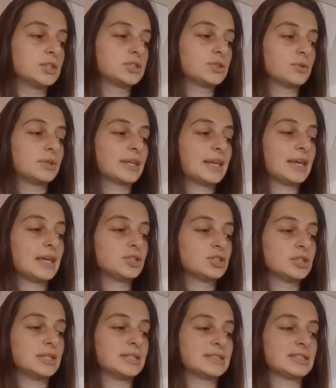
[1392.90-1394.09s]
So an
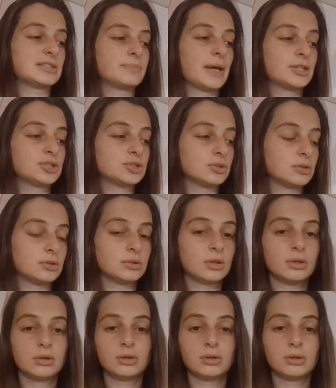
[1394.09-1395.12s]
occasion is a special